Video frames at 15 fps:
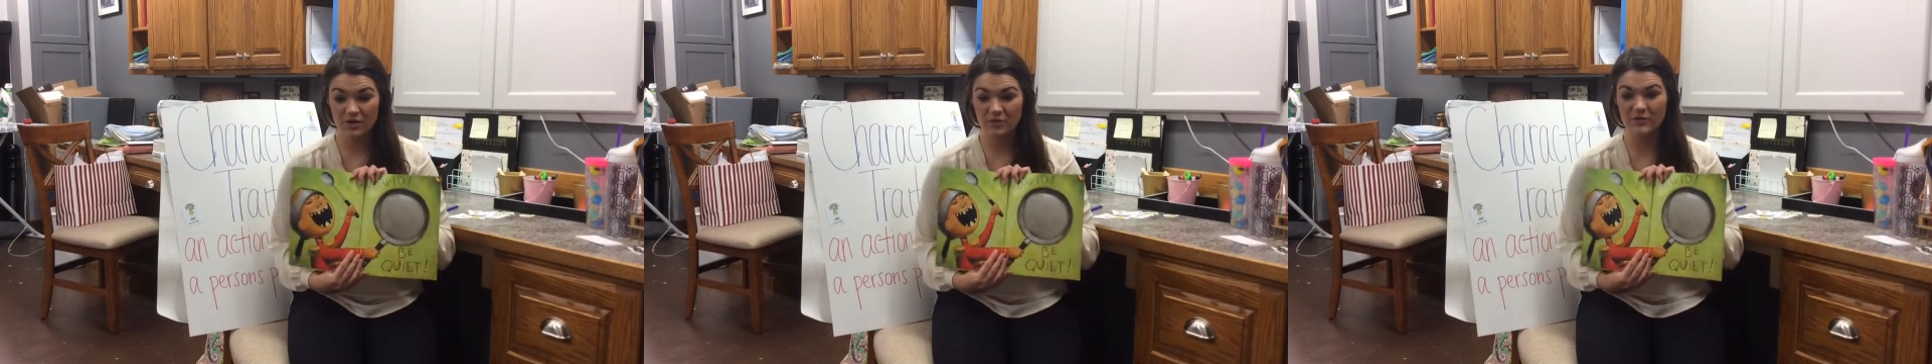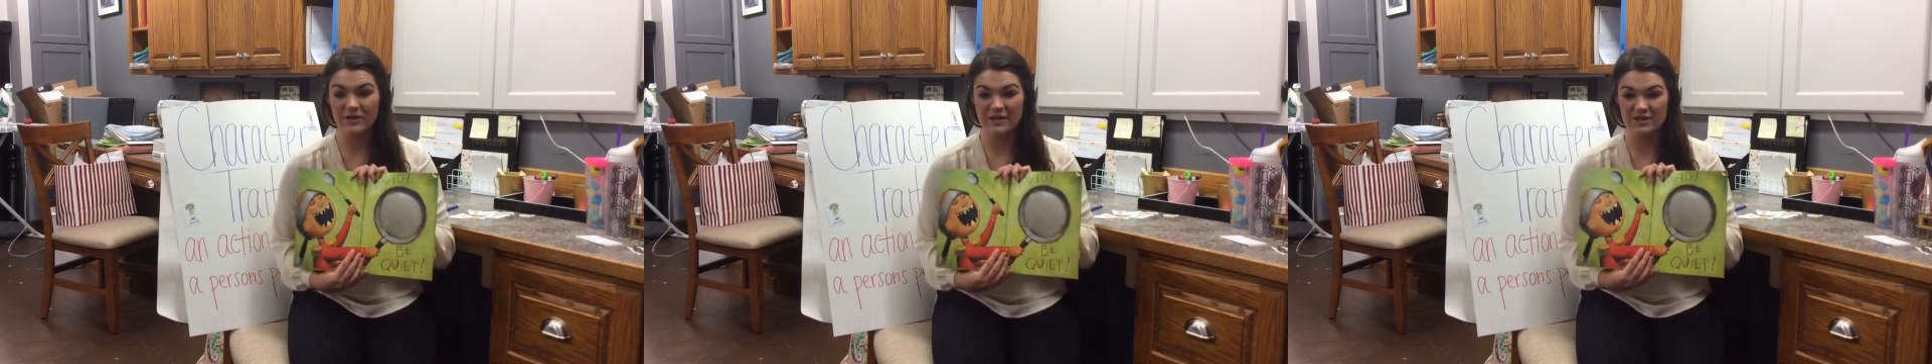
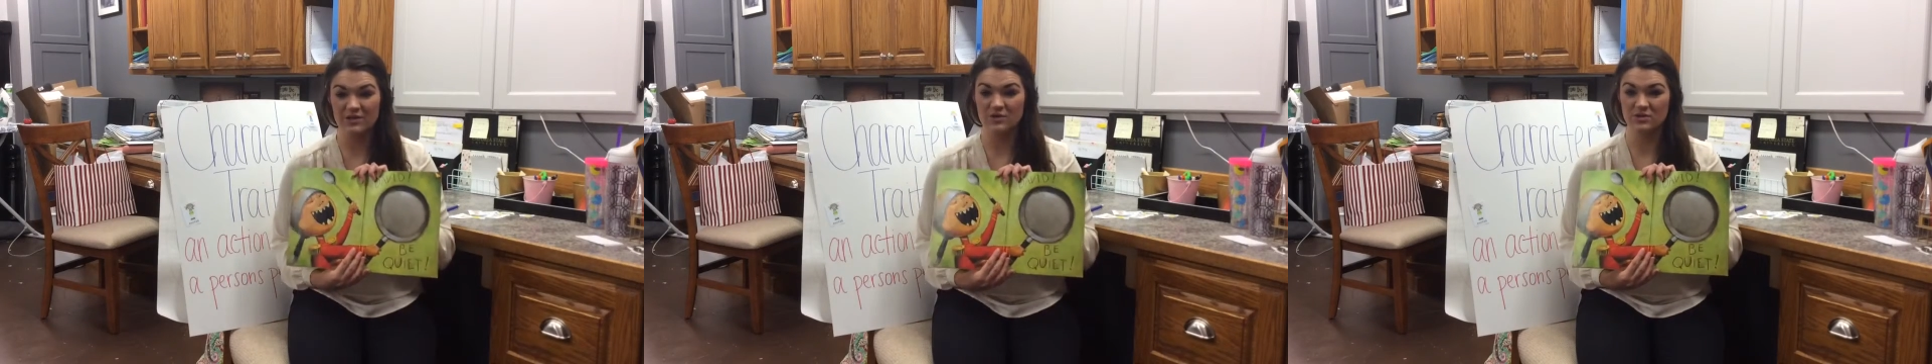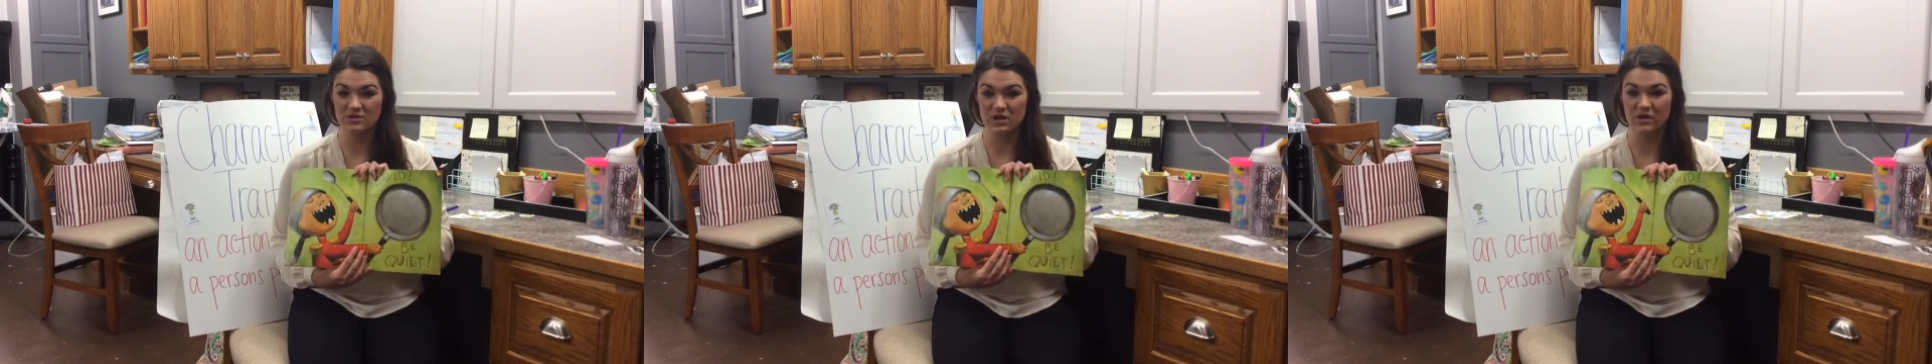We need to
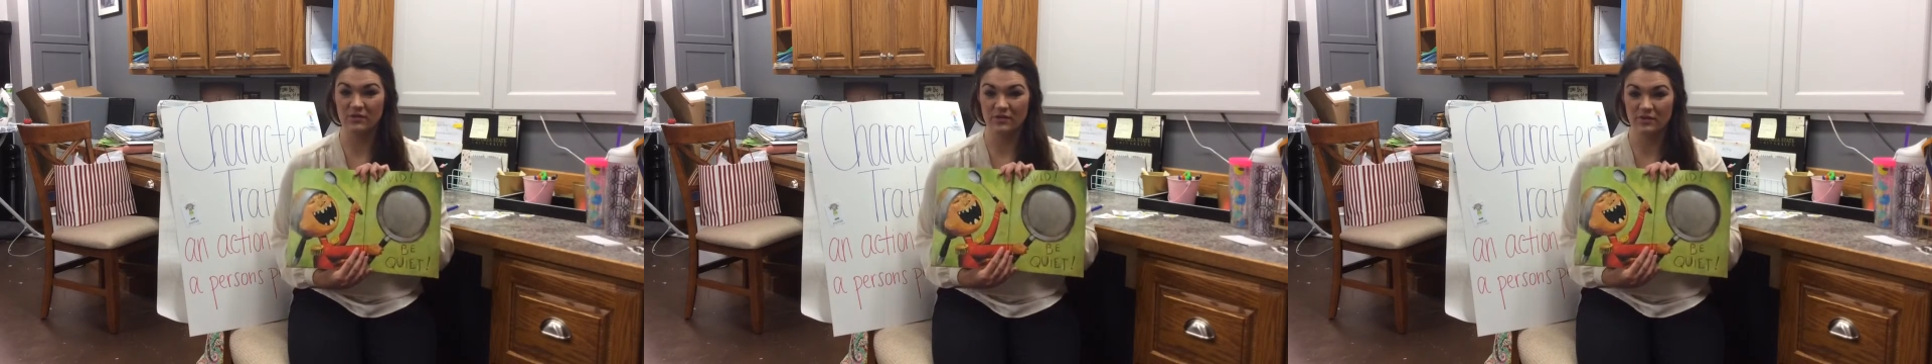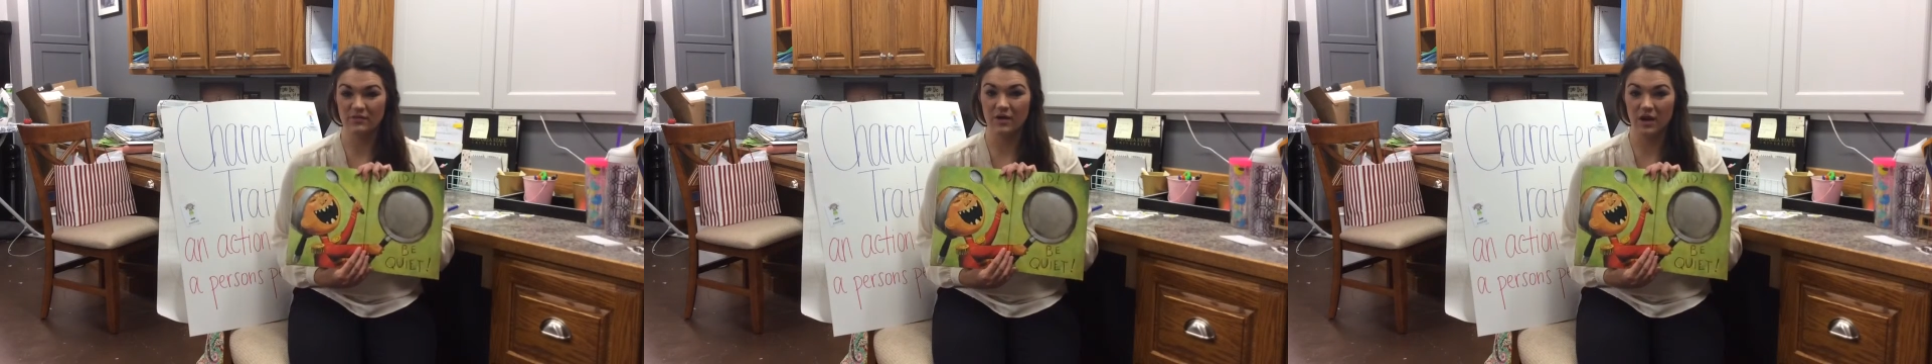use our
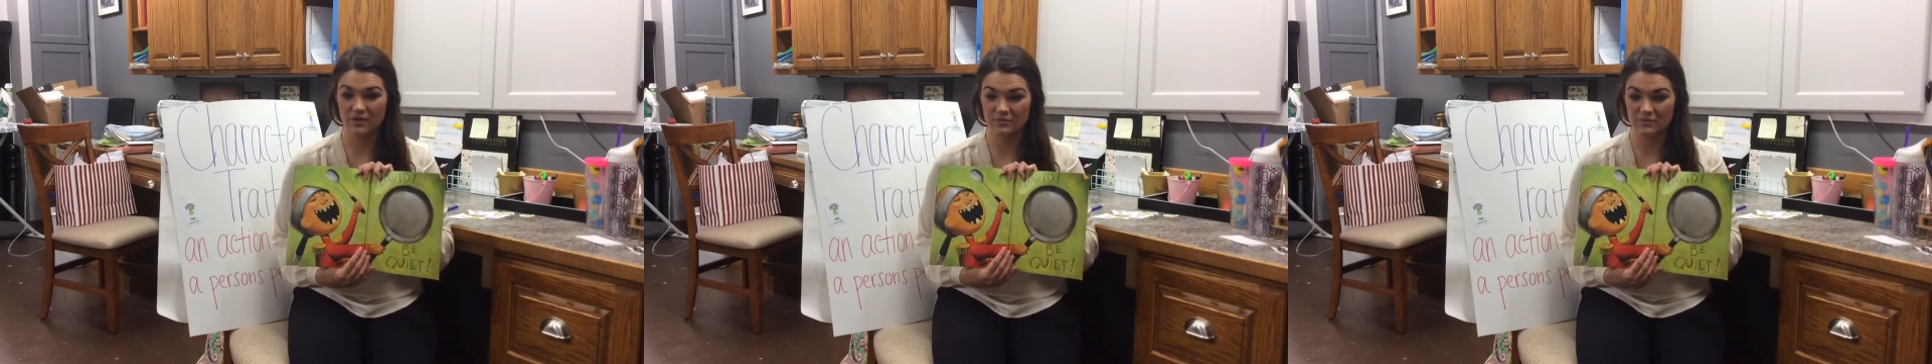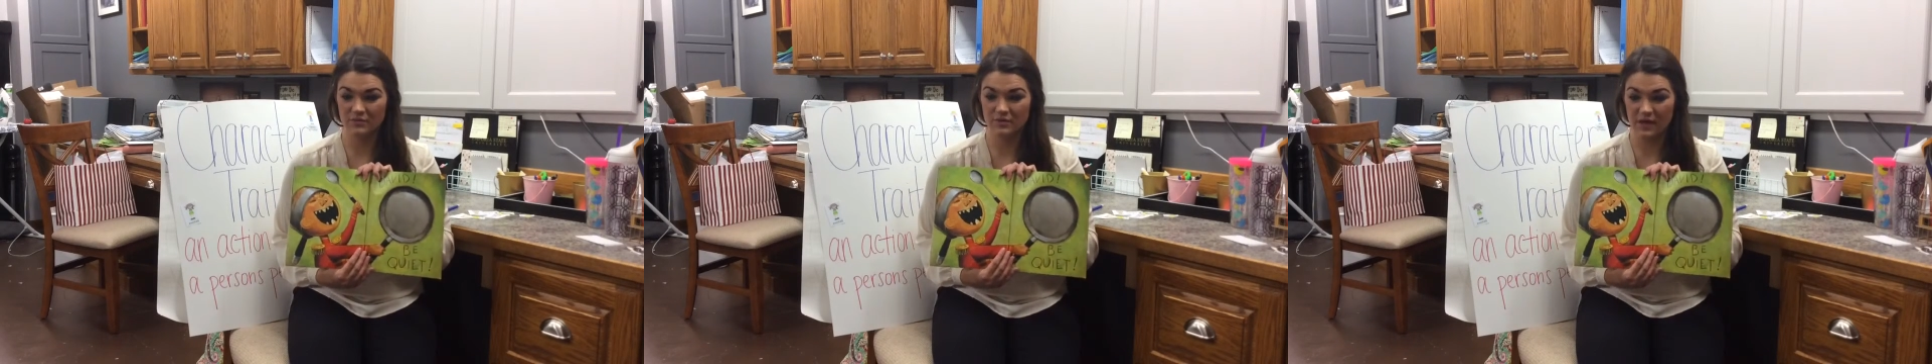
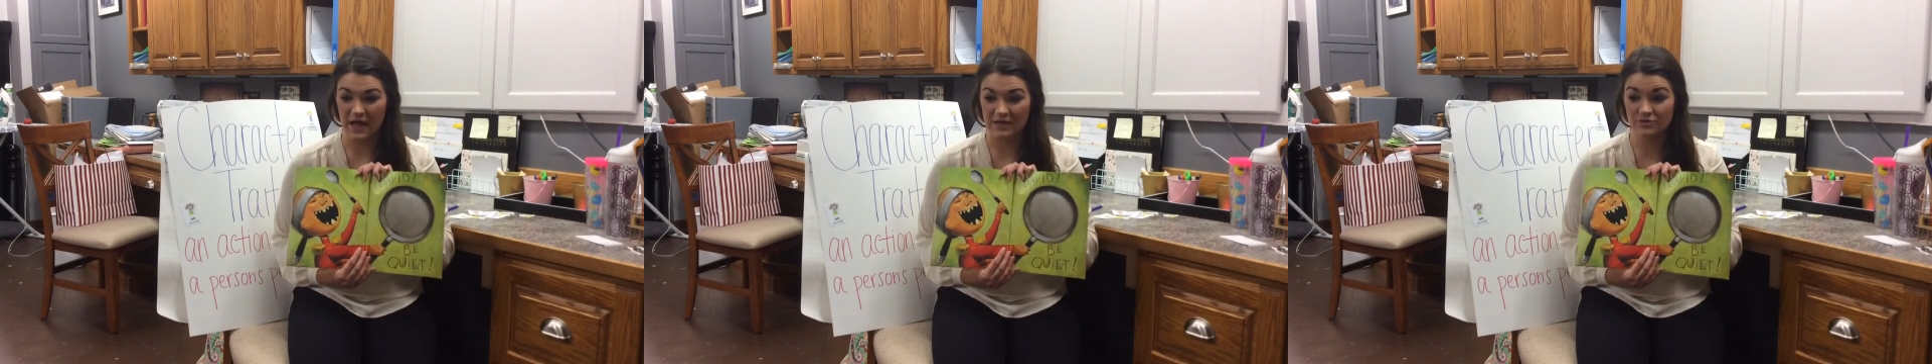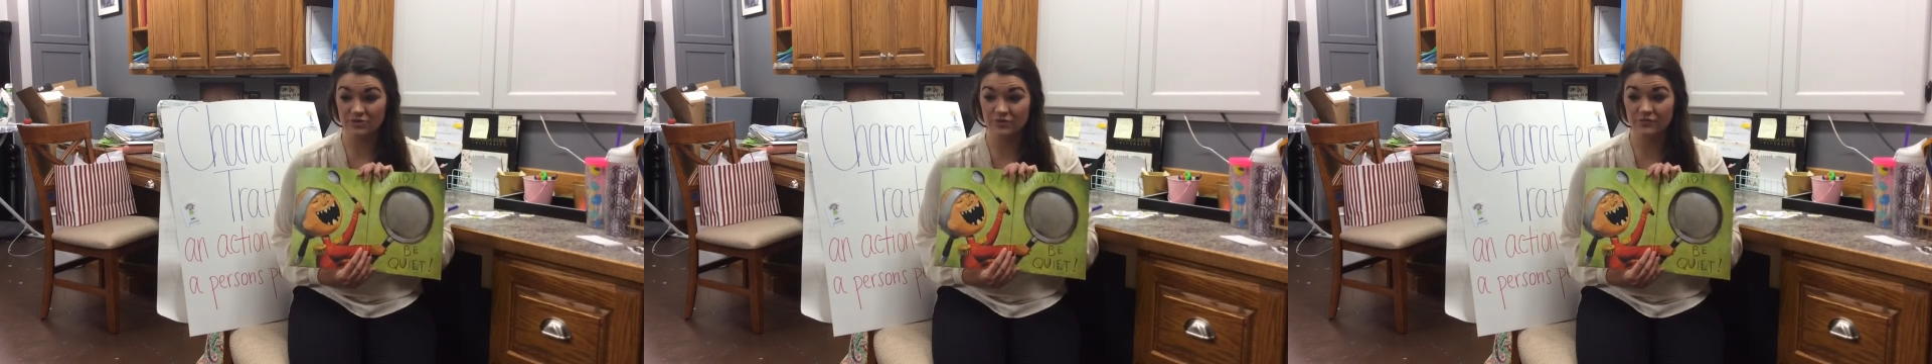
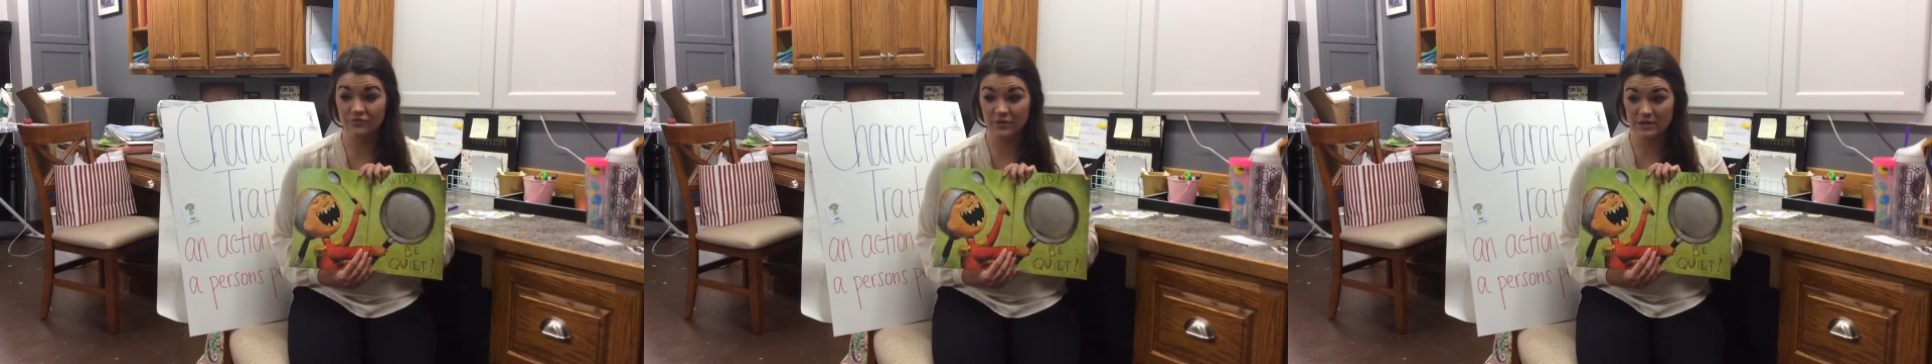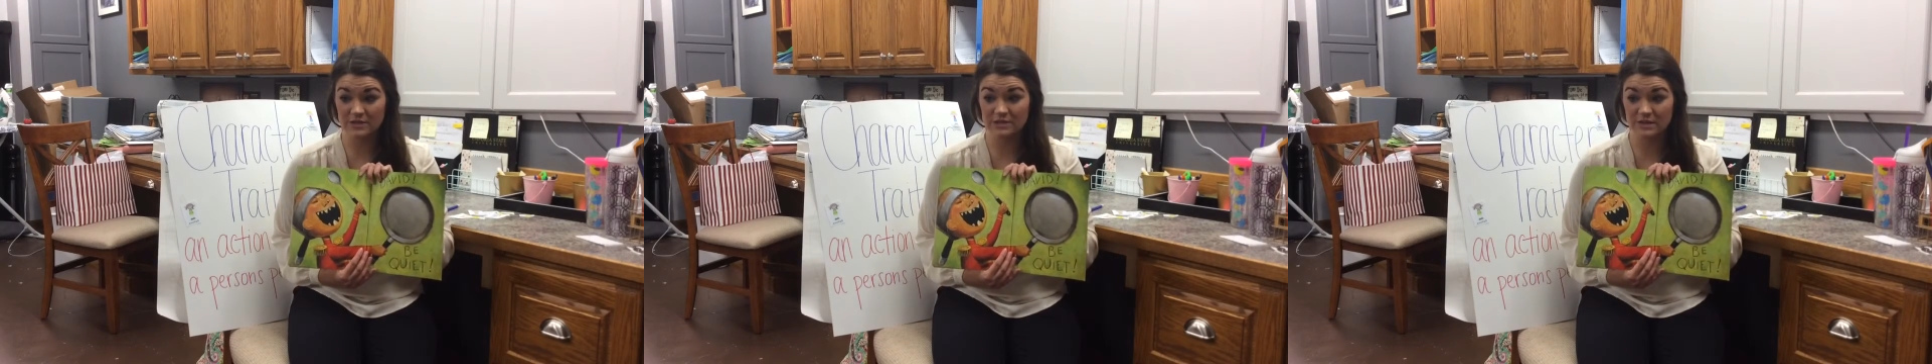classroom
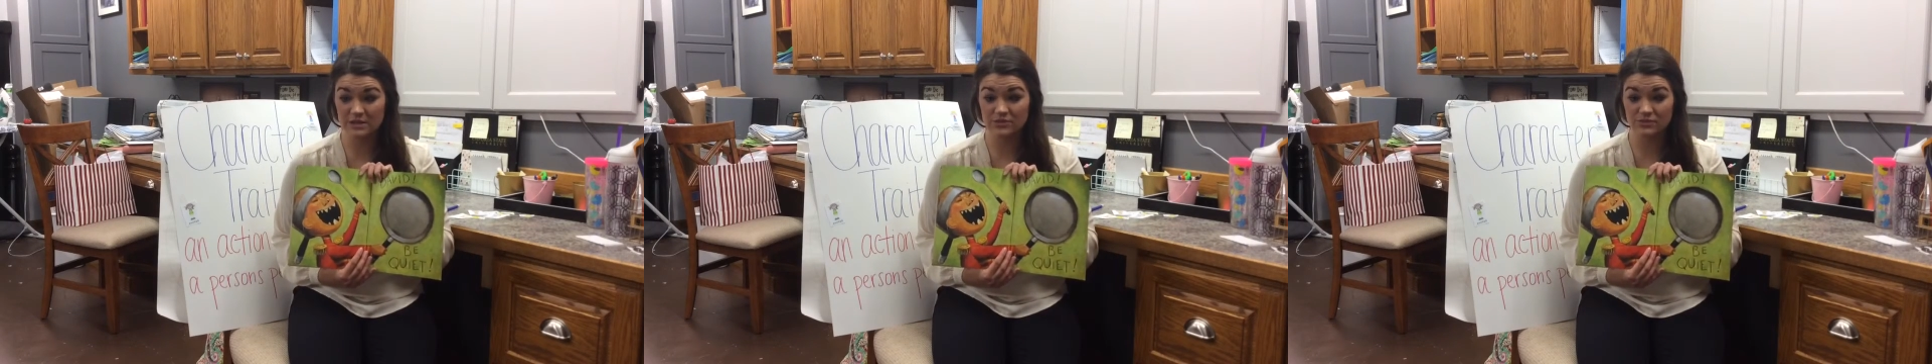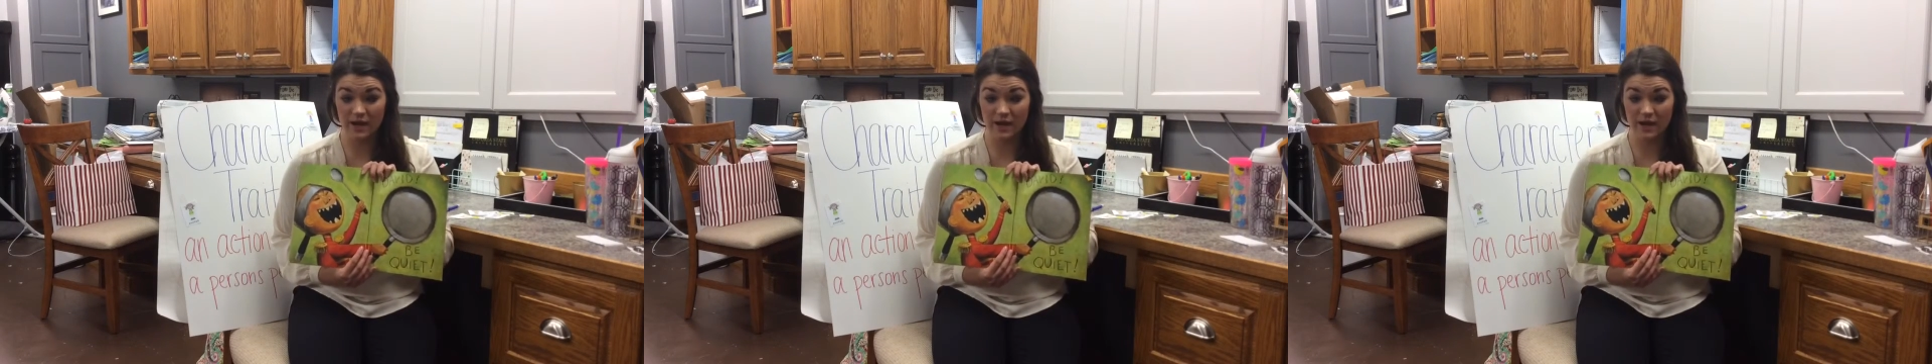voices,